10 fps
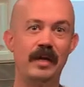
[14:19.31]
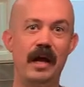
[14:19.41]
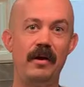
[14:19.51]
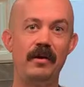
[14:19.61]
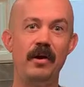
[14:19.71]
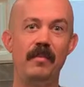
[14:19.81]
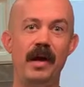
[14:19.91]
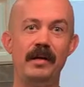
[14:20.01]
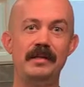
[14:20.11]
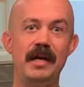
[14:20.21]
I don't know,
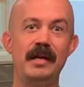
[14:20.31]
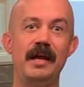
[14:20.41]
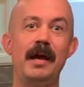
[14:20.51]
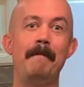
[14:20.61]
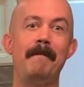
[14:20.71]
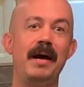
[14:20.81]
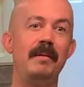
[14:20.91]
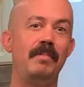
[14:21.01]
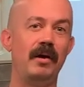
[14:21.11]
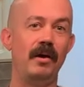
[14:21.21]
man. Date night
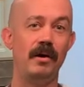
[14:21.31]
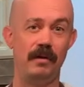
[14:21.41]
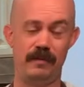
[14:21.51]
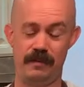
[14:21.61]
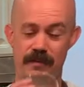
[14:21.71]
might be off.